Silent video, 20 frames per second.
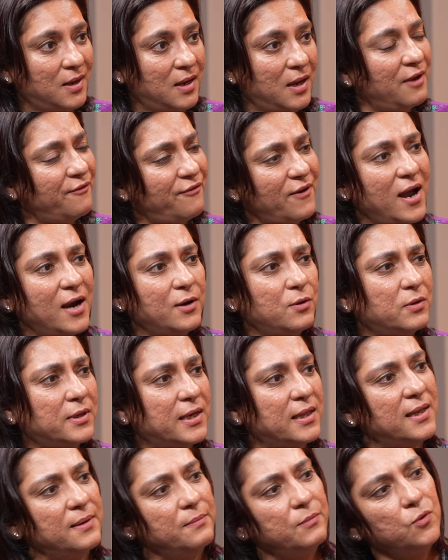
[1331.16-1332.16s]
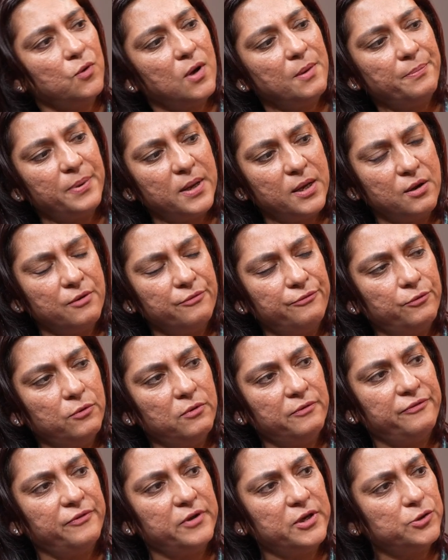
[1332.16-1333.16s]
If I had to tell them, no, I'm paying your
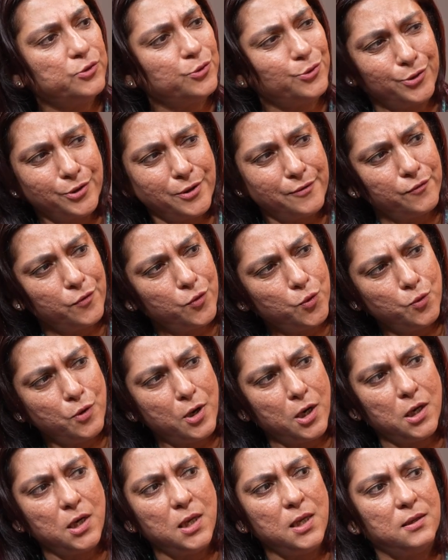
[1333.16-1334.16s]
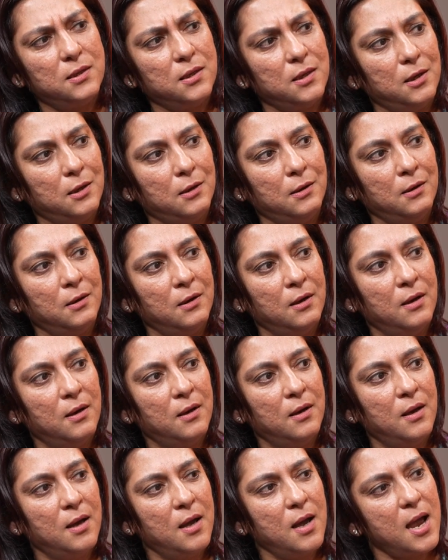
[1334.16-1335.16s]
full fees, you don't have to do anything
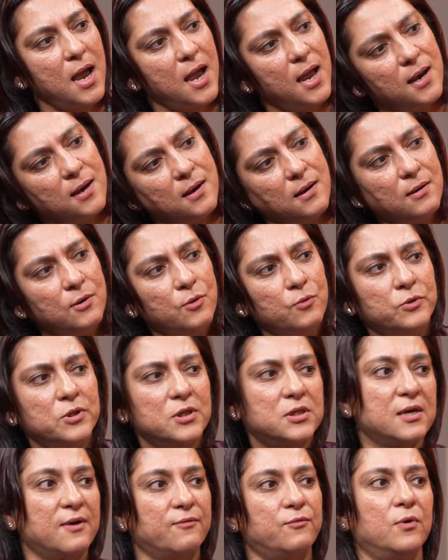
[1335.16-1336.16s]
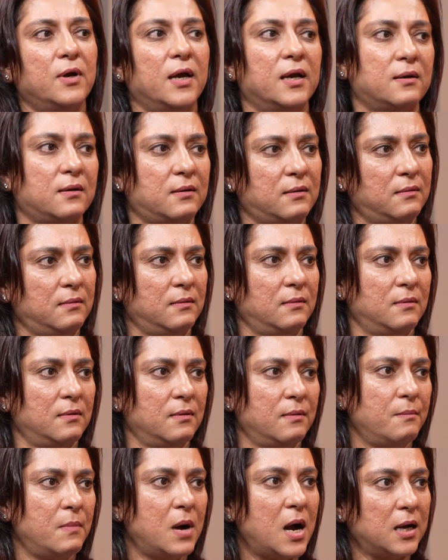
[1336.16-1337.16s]
and you just have to get
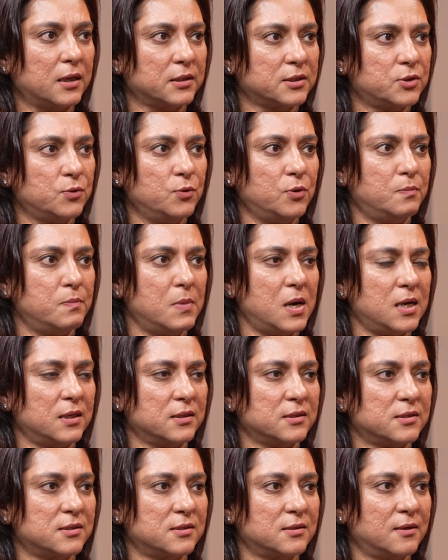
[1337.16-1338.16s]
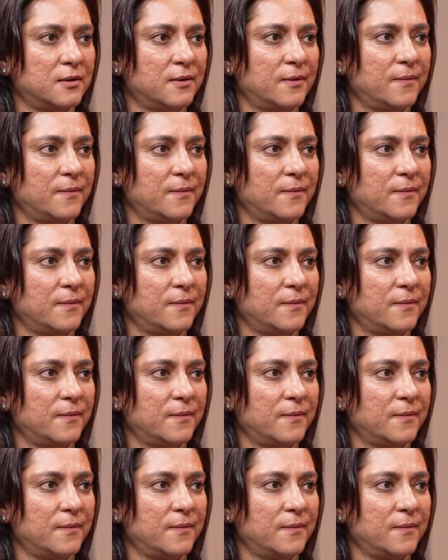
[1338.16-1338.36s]
marks, good marks,